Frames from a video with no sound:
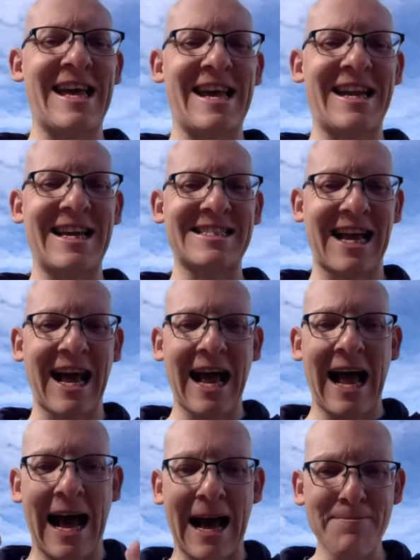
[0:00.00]
It is
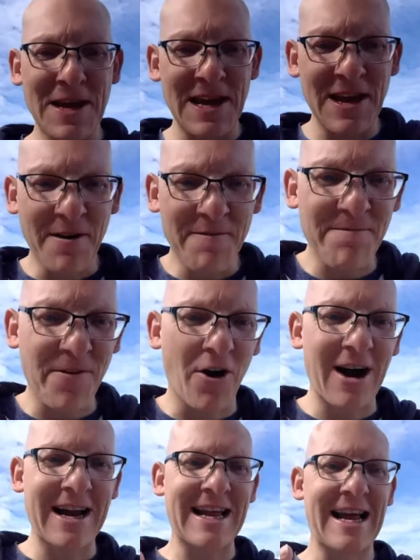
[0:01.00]
Happy
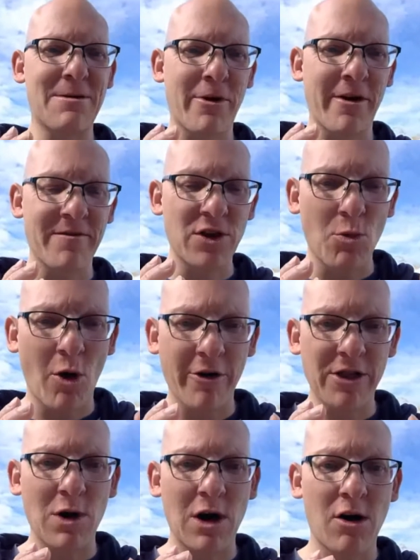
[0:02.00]
Friday, wherever you are in
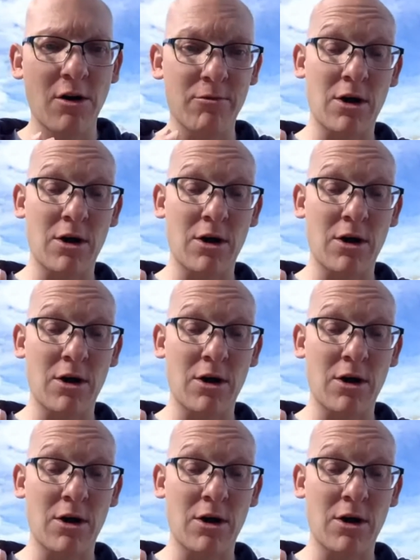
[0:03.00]
the world.